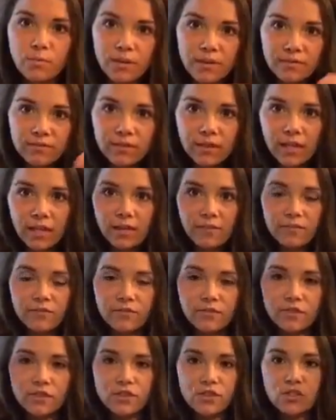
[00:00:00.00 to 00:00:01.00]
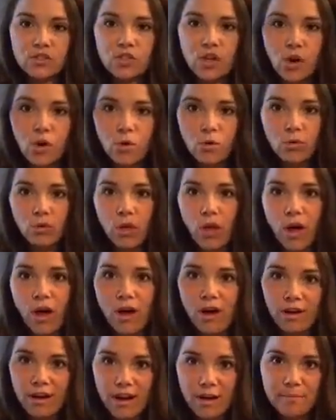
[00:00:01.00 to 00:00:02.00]
We've lived for so
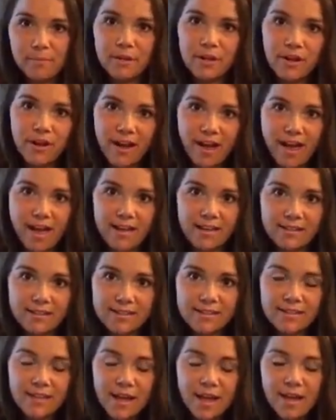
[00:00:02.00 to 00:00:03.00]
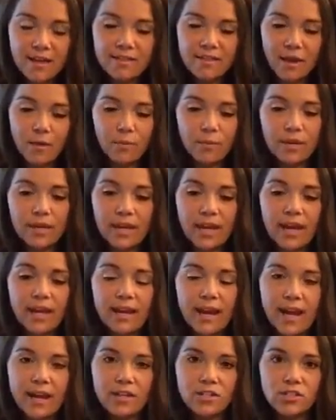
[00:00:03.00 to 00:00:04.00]
long up in our heads that we can't
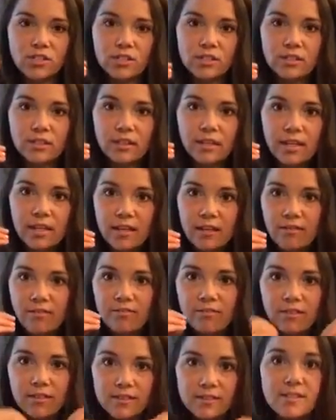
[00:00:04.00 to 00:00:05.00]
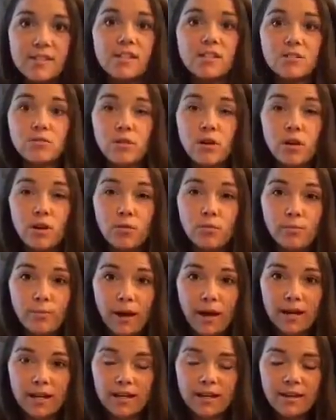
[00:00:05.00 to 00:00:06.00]
actually live listening to our own
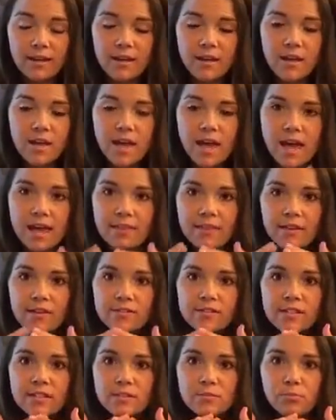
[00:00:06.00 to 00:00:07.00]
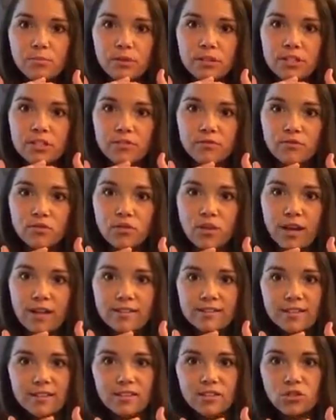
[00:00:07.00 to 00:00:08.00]
body. And there's this bridge of
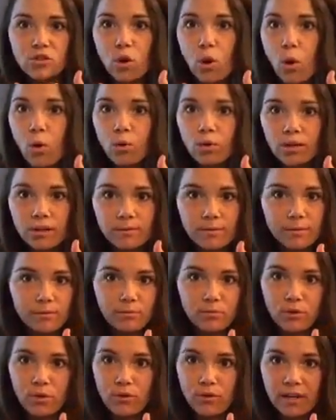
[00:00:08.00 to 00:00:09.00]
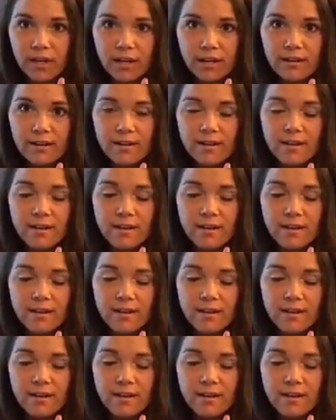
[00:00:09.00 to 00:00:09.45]
trust that's totally been broken.